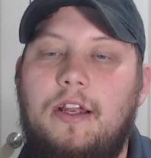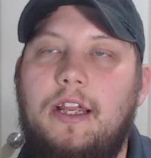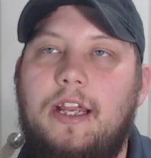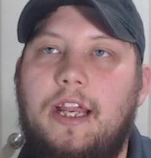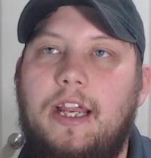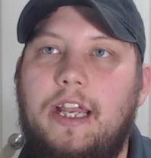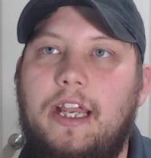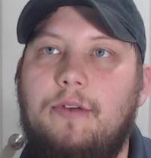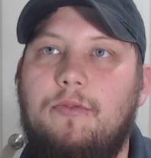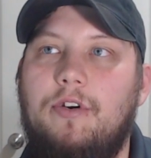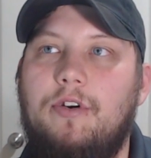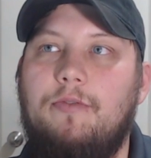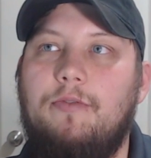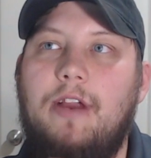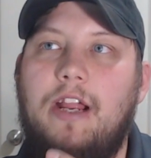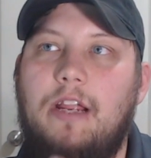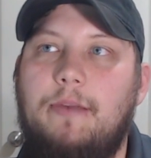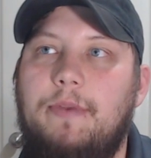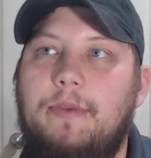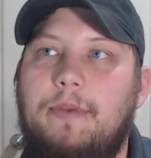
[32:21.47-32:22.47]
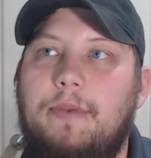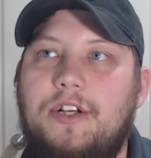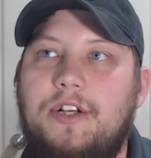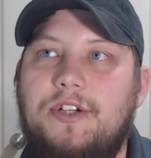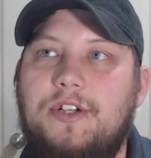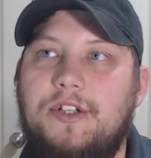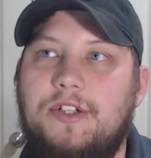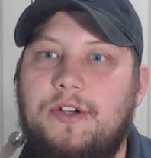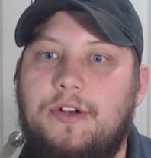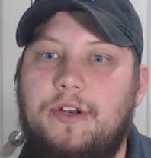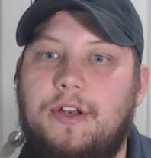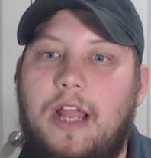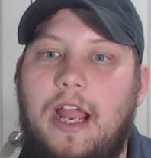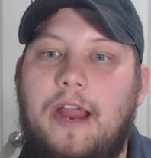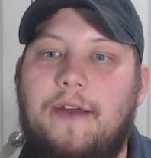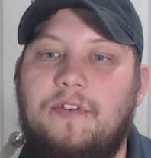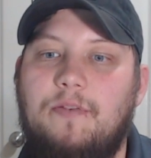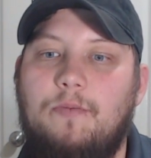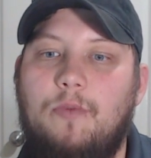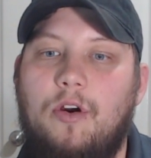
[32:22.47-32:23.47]
anyone recommendations on
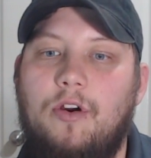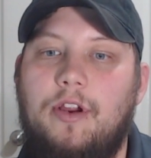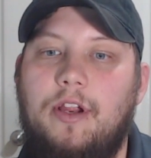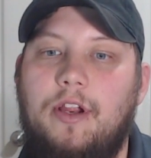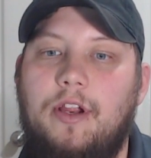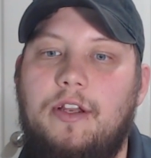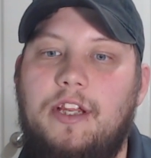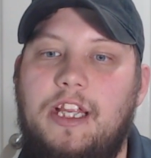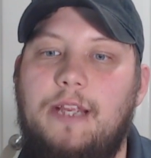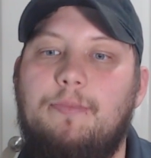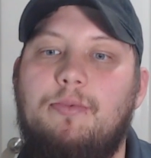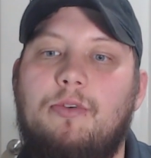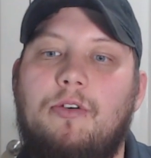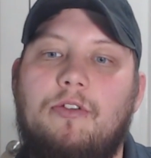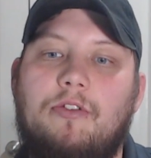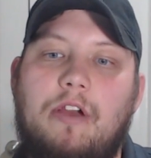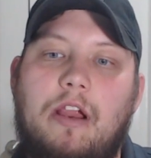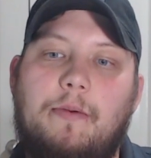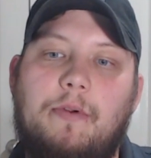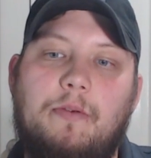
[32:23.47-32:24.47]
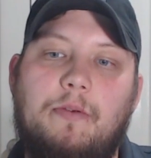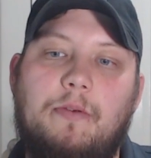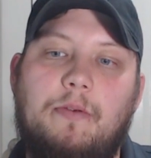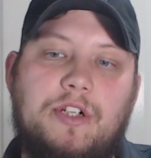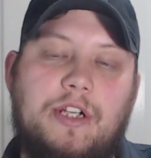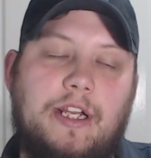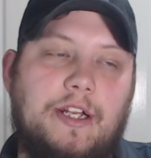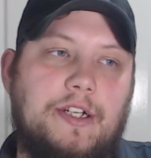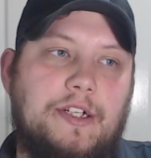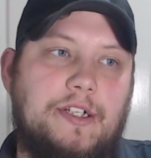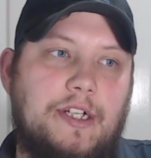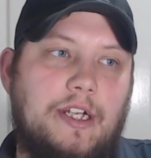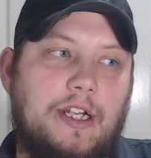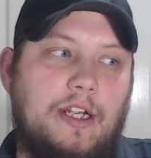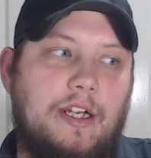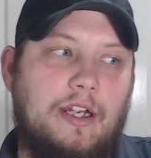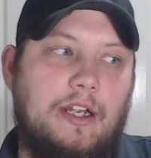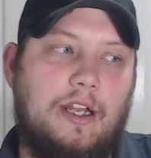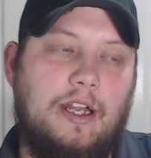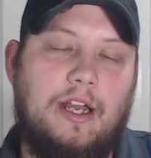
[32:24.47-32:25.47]
aftermarket key programming machines.
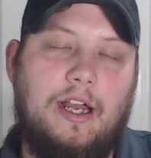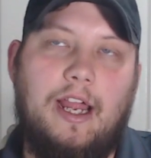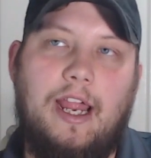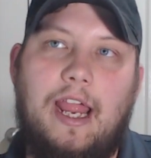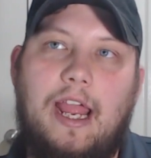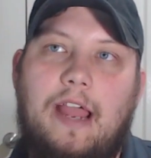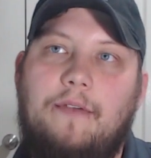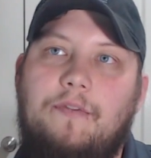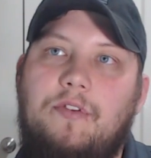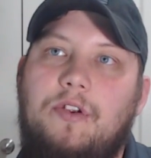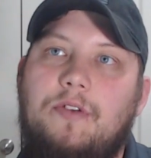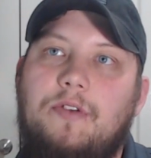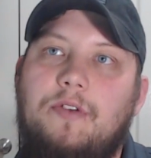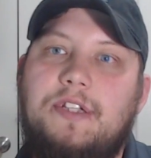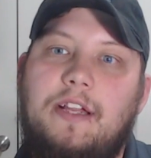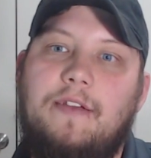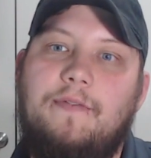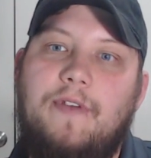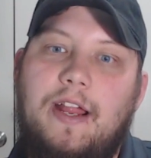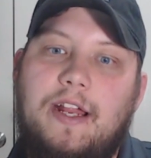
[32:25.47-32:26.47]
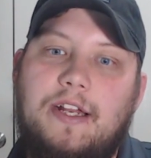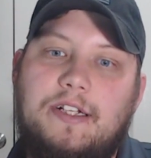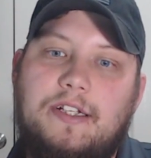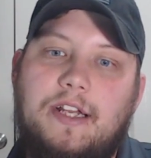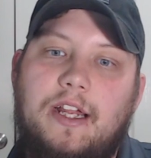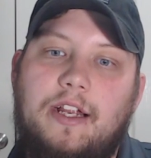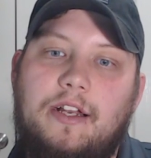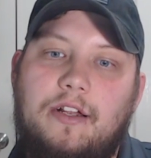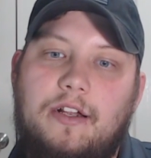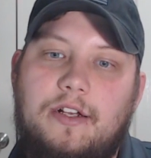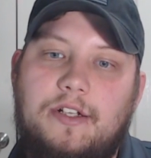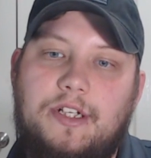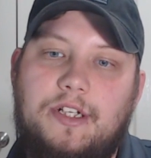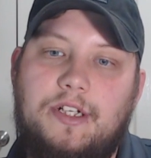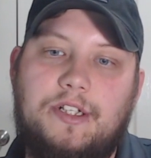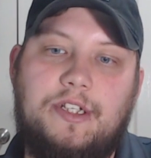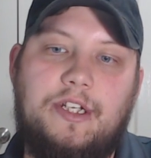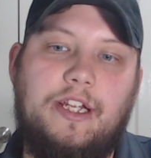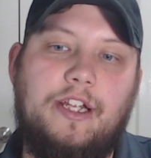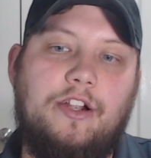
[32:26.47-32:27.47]
I have used the Advanced
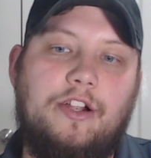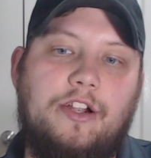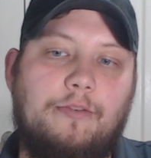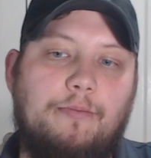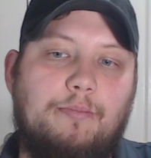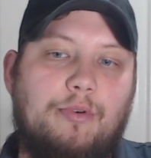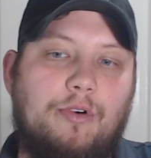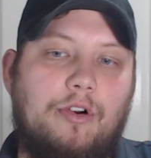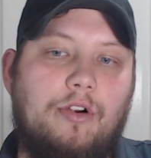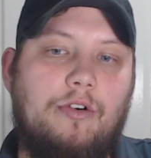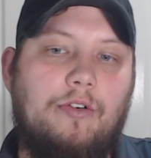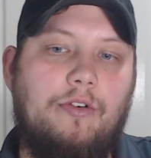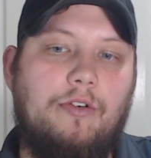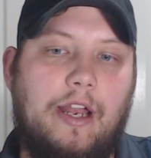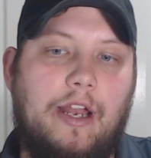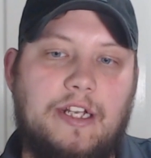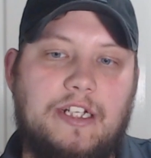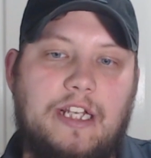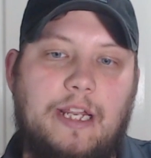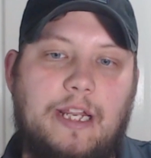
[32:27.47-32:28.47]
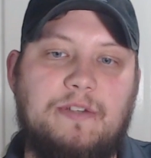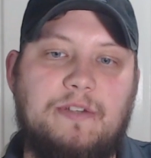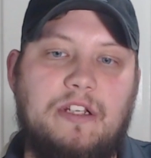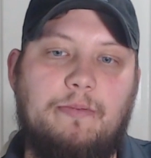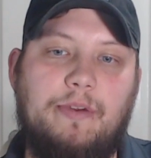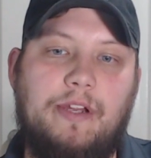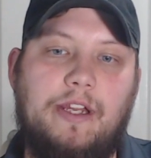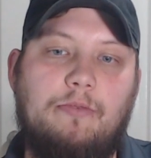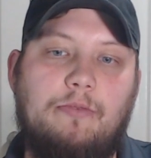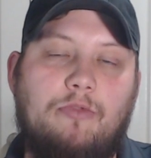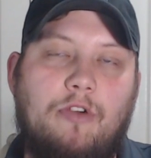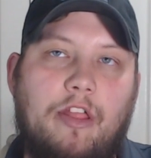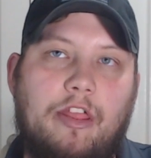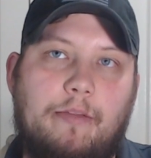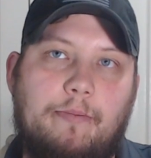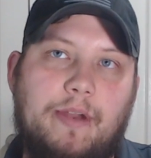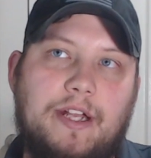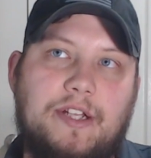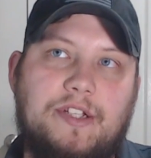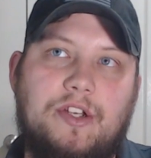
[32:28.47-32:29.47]
Diagnostics T-Code Pro, and it seems to be one of
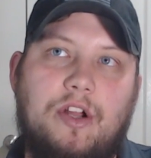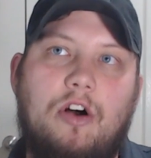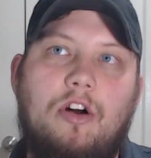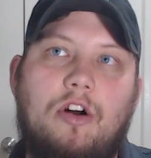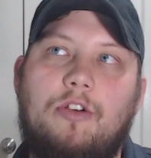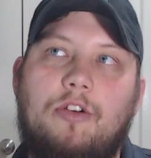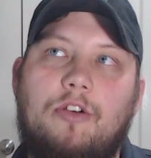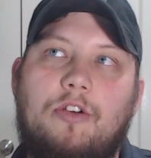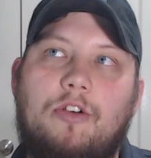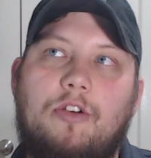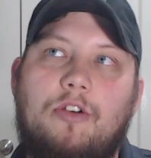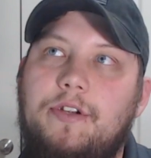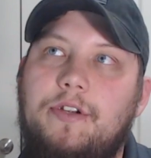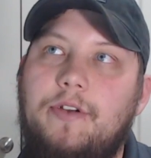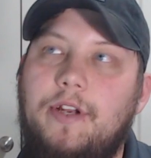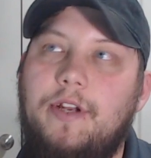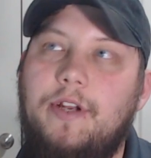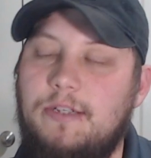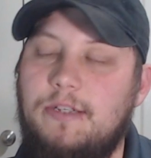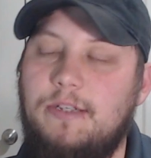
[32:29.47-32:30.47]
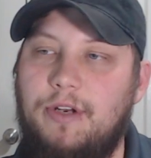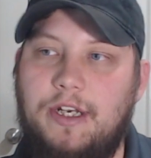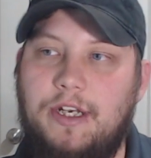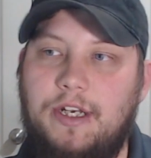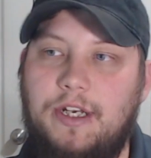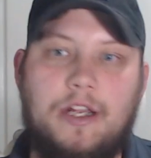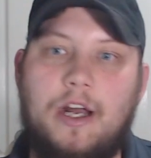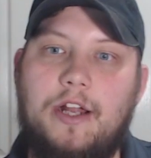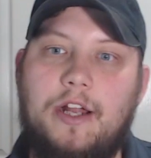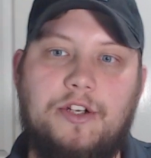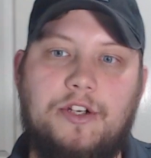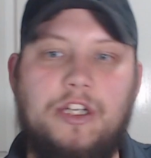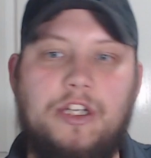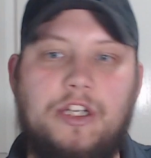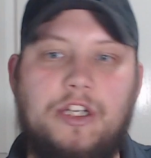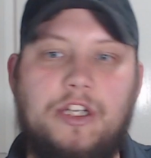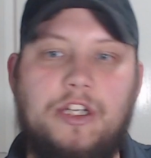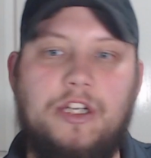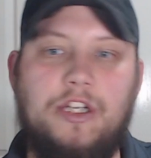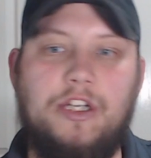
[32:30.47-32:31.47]
the best all-around units, but it's not
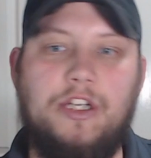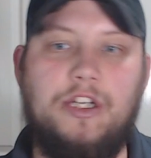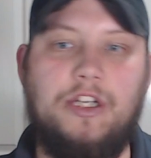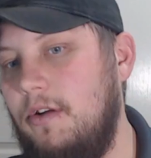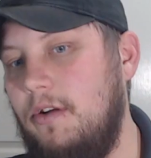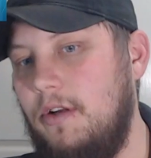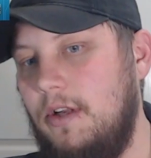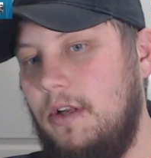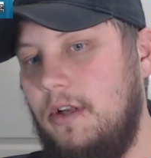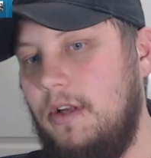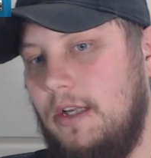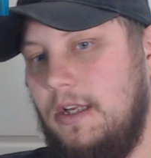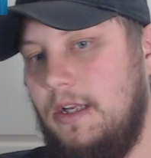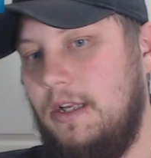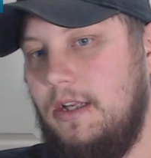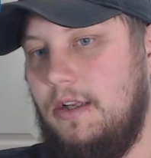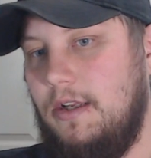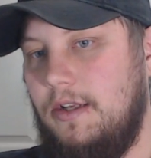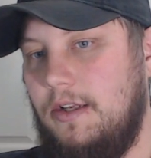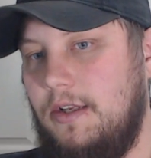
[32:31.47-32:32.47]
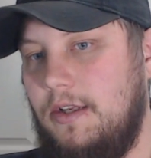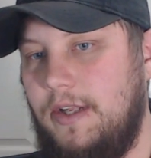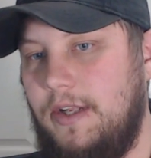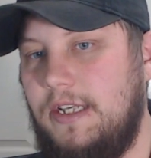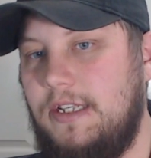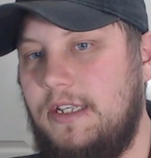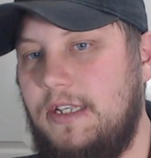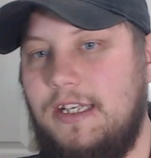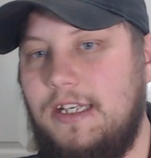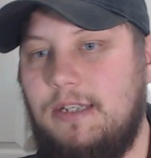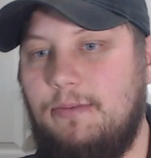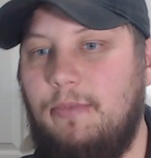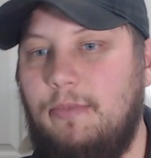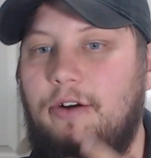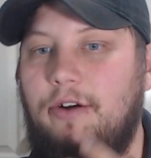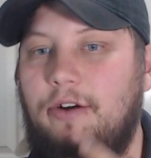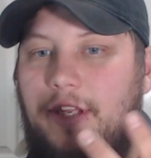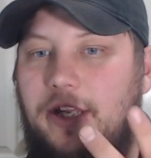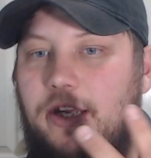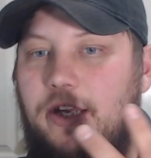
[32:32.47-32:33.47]
cheap. So that's my
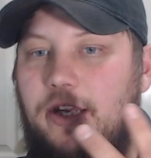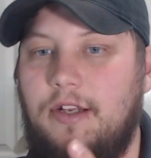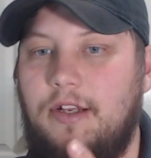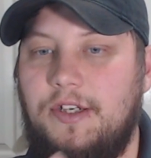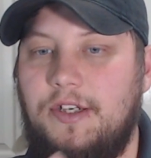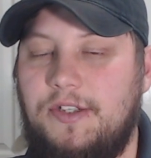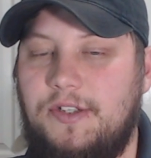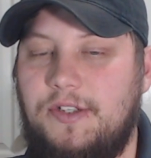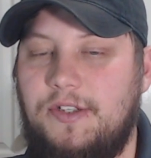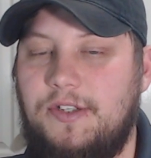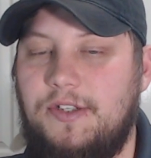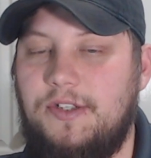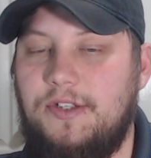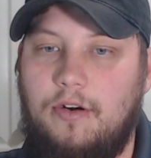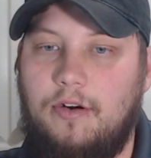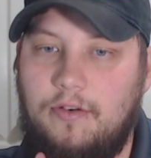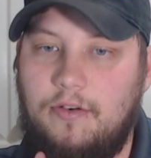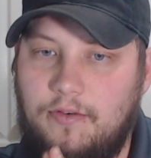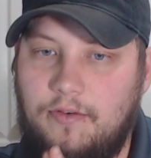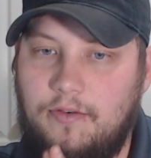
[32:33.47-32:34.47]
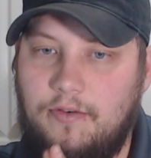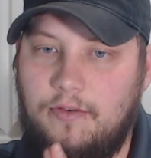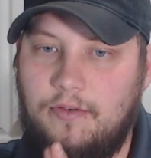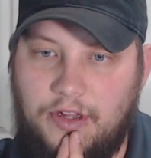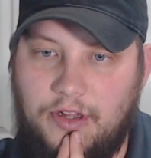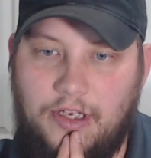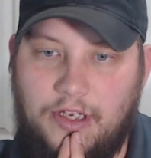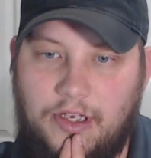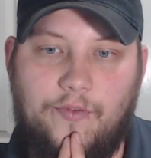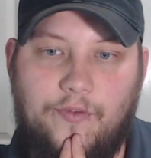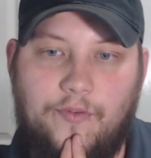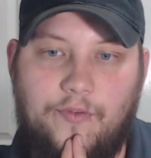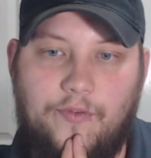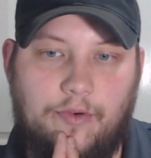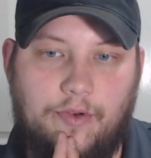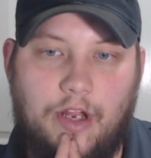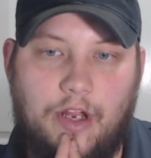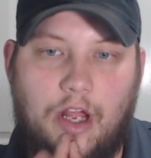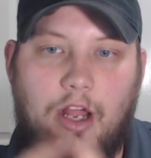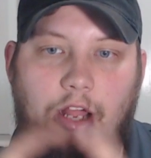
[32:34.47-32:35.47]
only concern with giving
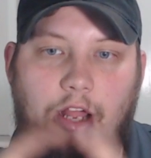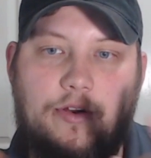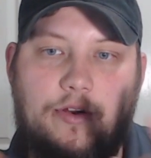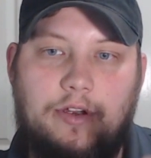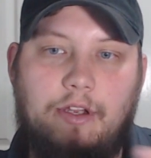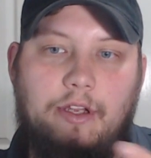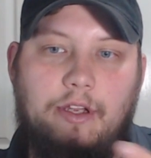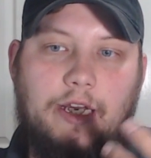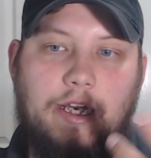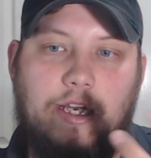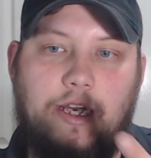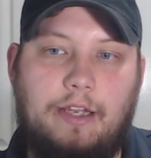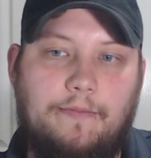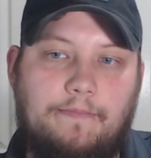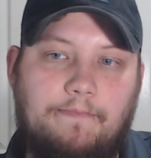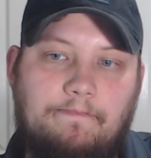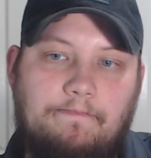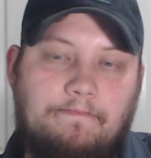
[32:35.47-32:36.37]
you any